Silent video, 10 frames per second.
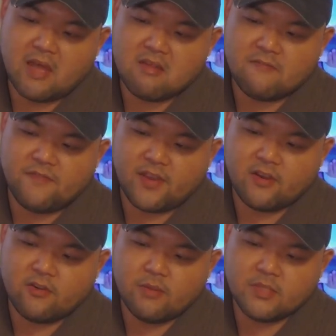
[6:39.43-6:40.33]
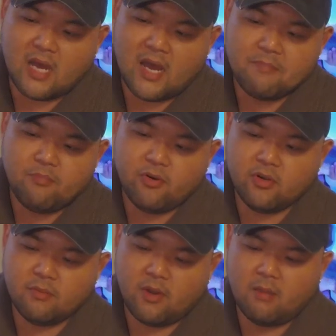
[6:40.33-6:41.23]
before I go into the
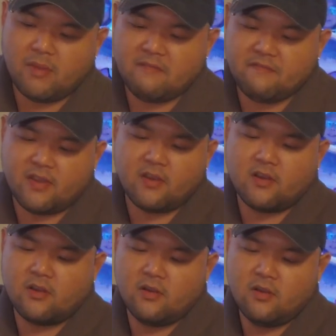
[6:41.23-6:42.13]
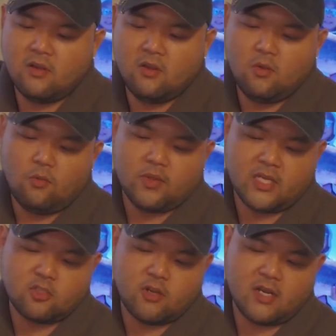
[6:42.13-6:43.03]
orange box, this is a
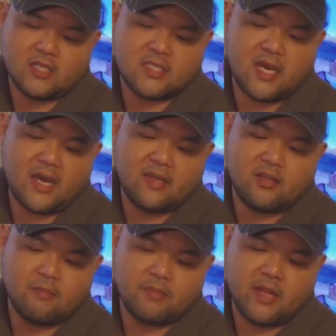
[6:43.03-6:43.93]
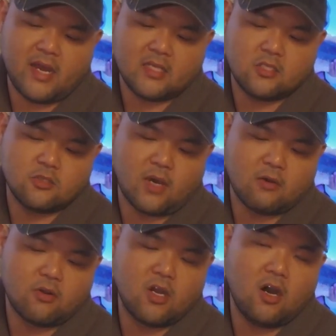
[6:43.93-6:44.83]
leather finger wrap that I put
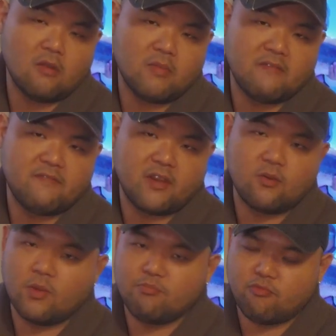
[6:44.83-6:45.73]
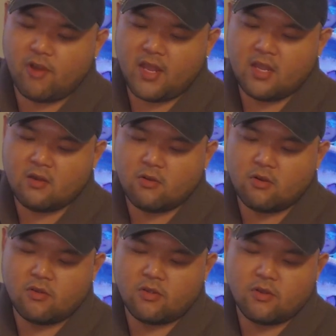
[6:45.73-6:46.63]
on each finger
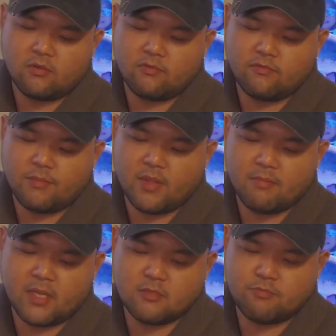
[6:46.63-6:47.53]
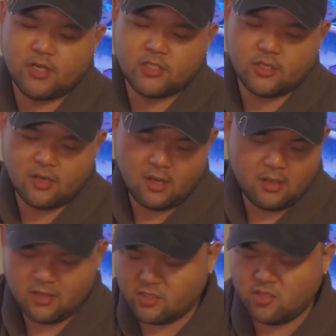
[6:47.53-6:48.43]
to tighten up my knots,
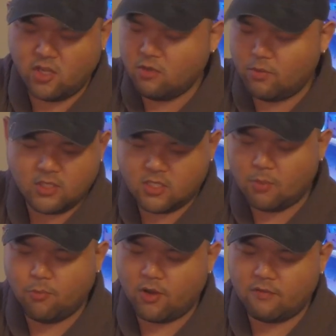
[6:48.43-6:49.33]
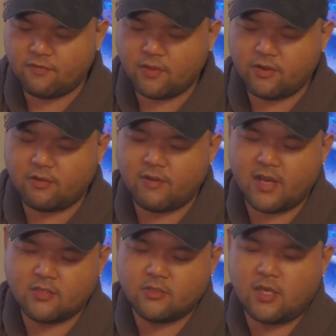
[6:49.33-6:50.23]
or really, make sure my
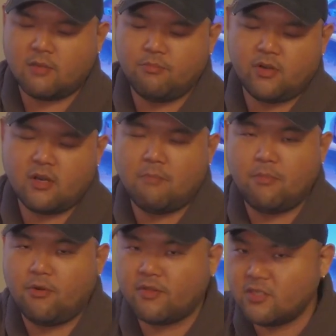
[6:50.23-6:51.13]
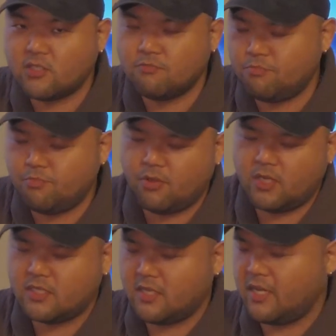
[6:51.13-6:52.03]
rigs are tight or my knots
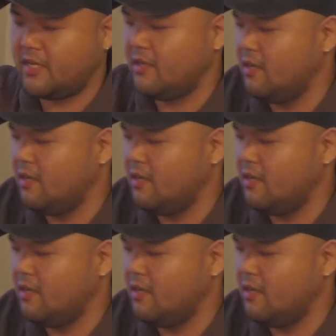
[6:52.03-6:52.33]
are tight.